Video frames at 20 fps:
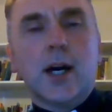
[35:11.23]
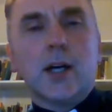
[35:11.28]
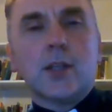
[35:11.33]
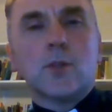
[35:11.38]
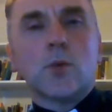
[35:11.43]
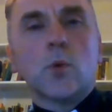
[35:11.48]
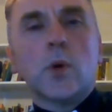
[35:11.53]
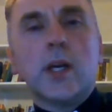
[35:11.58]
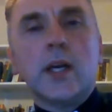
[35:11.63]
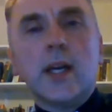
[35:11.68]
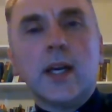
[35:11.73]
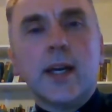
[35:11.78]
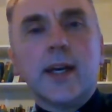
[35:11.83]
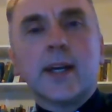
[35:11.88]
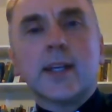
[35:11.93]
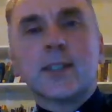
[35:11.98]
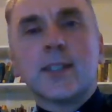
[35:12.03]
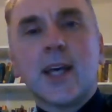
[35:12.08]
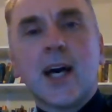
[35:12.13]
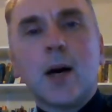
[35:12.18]
As we
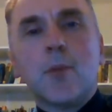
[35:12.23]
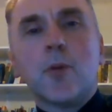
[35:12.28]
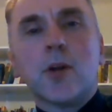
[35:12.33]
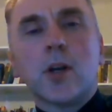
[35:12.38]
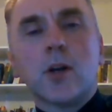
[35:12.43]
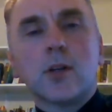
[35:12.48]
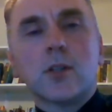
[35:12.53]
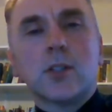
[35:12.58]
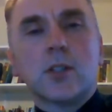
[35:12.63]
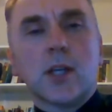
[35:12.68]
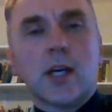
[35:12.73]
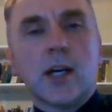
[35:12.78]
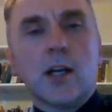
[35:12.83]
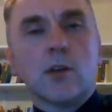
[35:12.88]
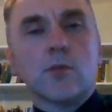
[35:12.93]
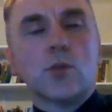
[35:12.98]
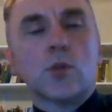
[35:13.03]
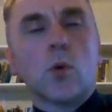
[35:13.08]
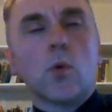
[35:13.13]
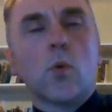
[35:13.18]
examine
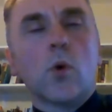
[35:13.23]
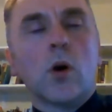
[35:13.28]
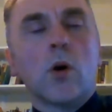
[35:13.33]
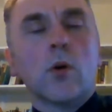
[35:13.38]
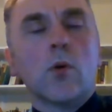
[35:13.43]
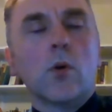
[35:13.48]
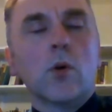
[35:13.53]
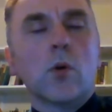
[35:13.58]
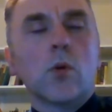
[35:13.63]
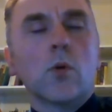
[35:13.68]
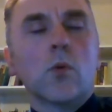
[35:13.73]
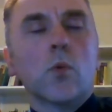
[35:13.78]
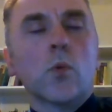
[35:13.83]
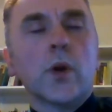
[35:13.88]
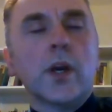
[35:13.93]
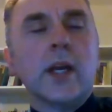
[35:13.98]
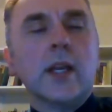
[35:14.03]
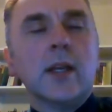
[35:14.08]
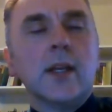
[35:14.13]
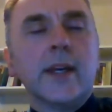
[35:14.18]
ourselves, what
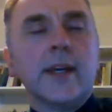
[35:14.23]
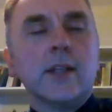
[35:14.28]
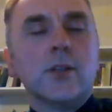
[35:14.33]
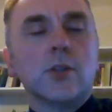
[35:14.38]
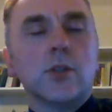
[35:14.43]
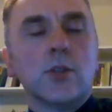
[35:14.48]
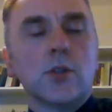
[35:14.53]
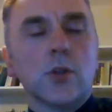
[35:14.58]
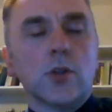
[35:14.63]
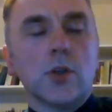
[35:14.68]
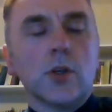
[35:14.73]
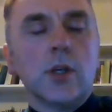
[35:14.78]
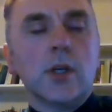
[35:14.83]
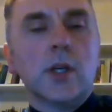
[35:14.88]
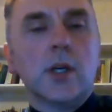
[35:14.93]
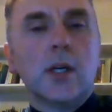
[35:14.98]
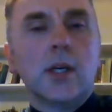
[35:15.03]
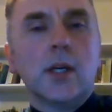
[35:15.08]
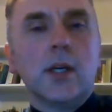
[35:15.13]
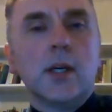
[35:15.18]
we need to do
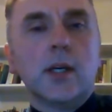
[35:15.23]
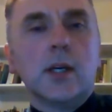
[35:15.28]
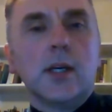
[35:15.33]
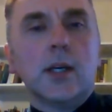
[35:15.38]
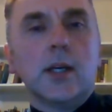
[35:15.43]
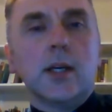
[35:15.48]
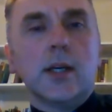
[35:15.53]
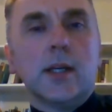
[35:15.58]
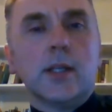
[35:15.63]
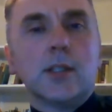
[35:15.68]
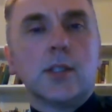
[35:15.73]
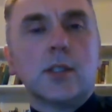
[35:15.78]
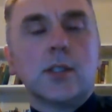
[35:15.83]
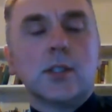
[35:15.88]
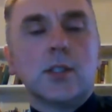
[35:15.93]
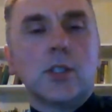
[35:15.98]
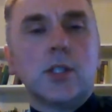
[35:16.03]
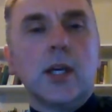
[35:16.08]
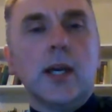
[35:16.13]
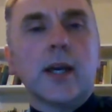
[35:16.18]

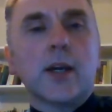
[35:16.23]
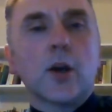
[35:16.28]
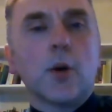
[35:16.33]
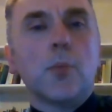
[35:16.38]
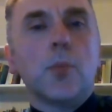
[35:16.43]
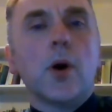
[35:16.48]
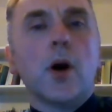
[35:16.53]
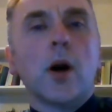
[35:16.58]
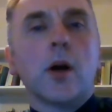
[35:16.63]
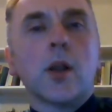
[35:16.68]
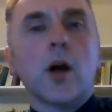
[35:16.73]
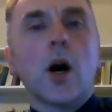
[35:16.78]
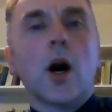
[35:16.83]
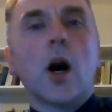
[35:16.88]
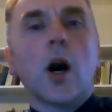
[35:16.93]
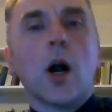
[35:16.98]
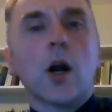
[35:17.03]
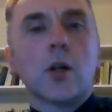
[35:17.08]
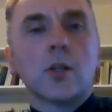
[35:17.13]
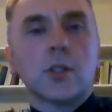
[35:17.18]
is take upon
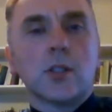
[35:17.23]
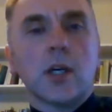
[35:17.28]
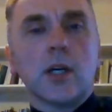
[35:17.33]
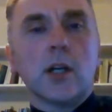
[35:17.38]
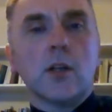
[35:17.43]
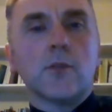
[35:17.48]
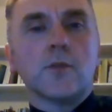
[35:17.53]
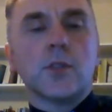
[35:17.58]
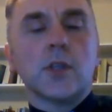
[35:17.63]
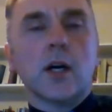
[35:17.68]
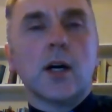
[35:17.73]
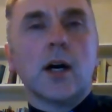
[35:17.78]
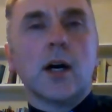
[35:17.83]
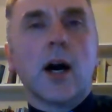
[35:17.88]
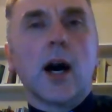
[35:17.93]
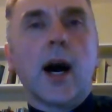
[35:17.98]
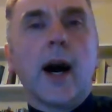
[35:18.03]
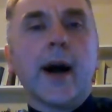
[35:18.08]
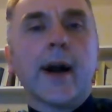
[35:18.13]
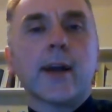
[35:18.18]
ourselves
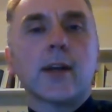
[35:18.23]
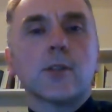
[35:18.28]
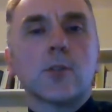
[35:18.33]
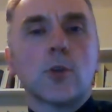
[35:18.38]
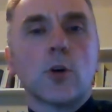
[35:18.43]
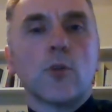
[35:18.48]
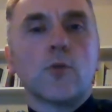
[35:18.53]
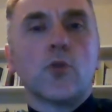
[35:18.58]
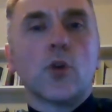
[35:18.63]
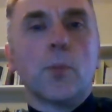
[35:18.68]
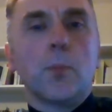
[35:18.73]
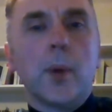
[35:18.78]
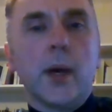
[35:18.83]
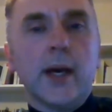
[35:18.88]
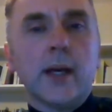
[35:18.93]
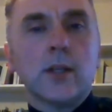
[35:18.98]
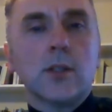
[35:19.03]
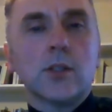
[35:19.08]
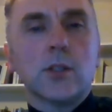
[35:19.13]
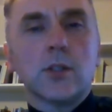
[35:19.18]
acts of
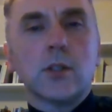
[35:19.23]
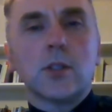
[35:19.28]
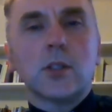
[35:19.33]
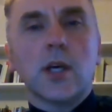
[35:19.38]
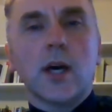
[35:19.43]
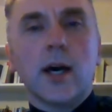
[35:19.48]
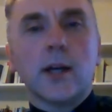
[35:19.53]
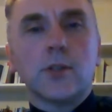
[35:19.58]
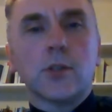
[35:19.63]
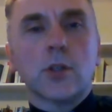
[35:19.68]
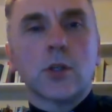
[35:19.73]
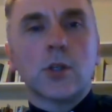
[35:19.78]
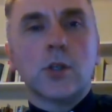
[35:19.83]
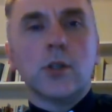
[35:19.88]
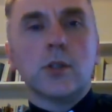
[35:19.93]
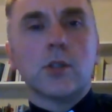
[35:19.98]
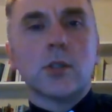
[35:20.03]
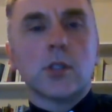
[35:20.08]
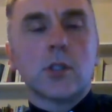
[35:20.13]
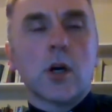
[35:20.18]
repentance as a
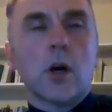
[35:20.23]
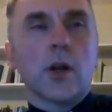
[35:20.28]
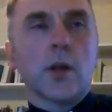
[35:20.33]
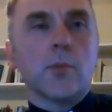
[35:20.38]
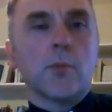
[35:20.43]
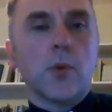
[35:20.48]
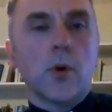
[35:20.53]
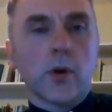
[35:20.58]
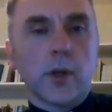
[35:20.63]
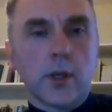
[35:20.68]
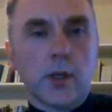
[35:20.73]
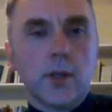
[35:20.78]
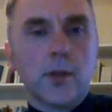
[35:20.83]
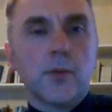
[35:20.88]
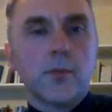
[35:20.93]
good starting point.